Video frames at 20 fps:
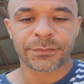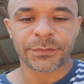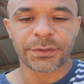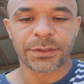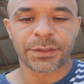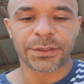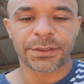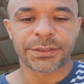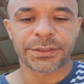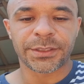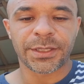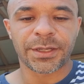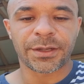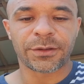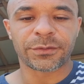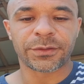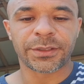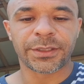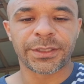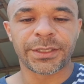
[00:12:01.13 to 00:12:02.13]
It's
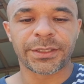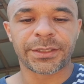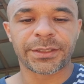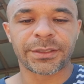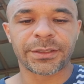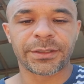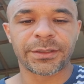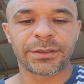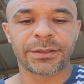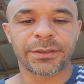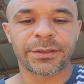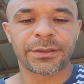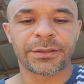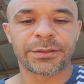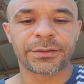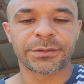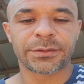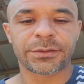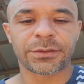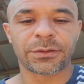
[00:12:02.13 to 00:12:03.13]
now
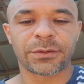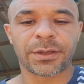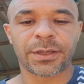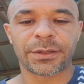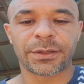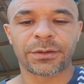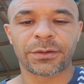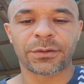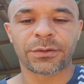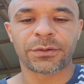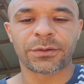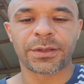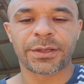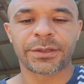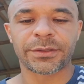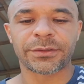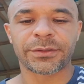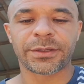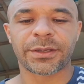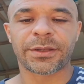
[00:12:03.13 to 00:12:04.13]
leaking, so I know how
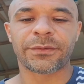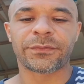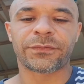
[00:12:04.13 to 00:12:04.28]
you kind of